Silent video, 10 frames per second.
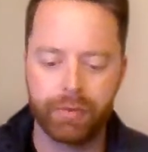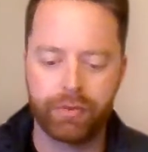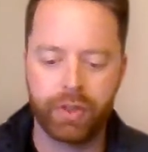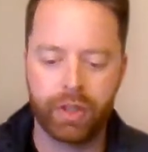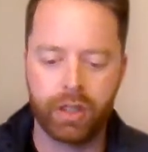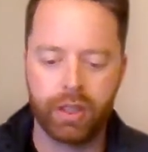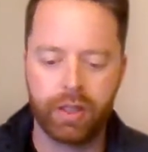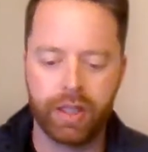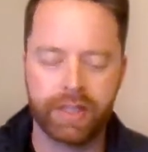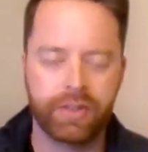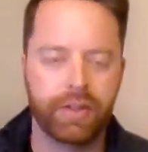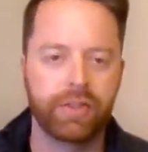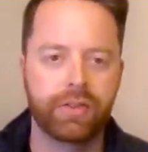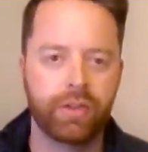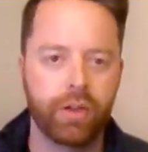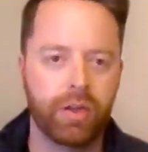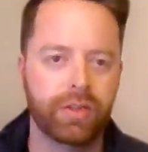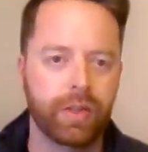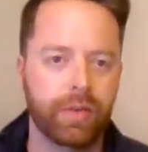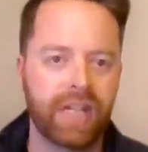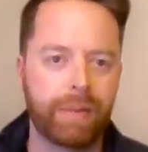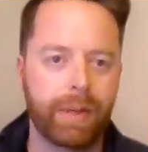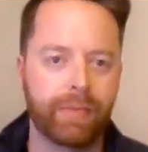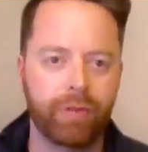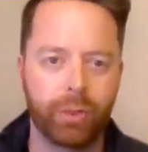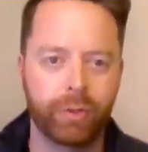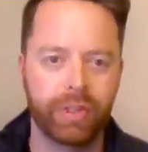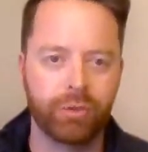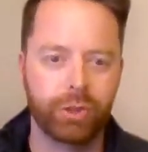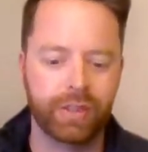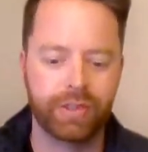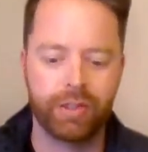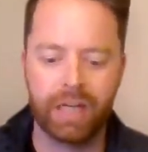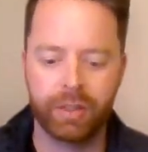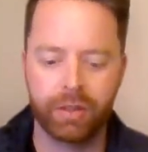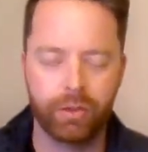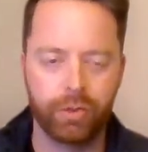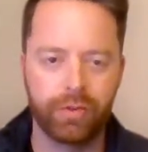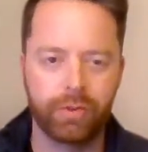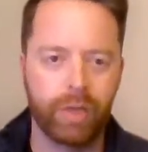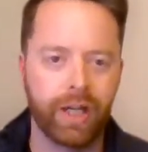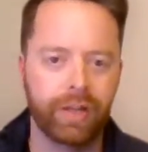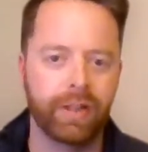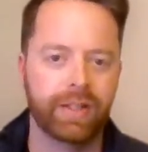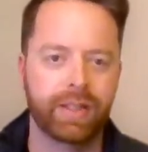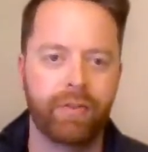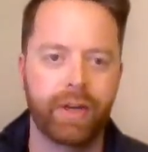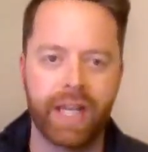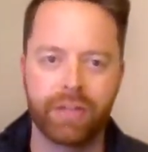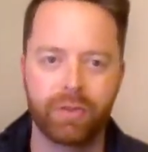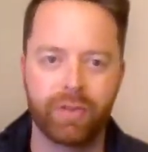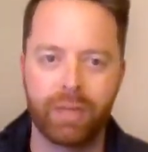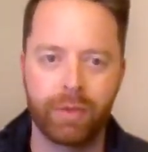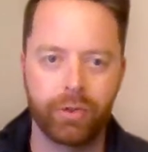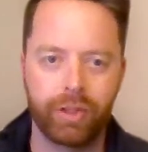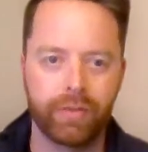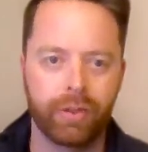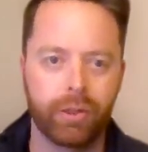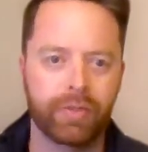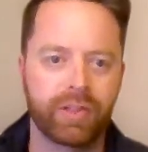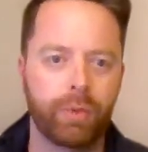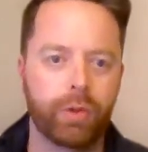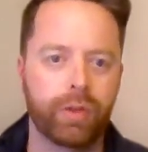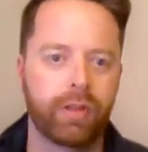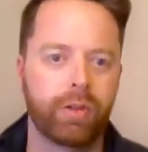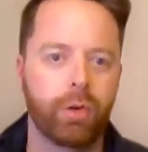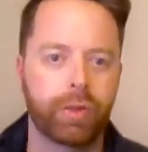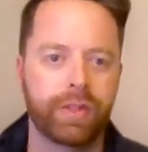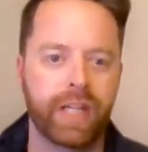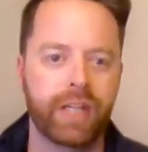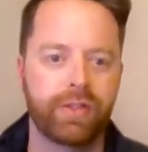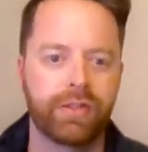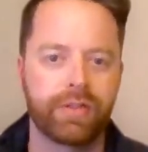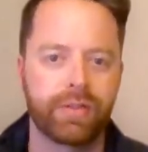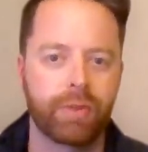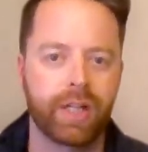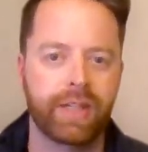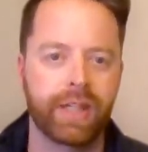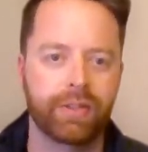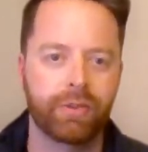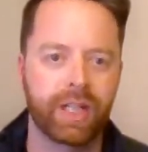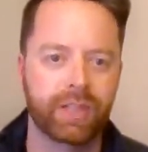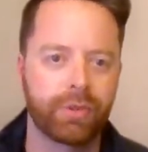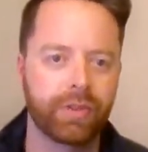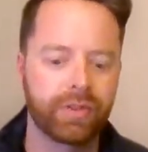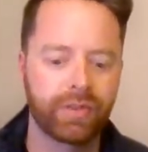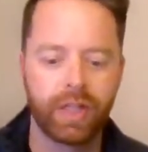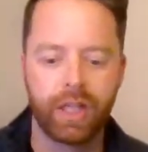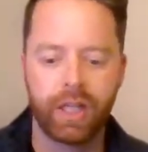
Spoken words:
of the, I guess, the concerns that have come up frequently during this time include, one, I guess, the financial viability of a lot of sport organisations, right down to grassroots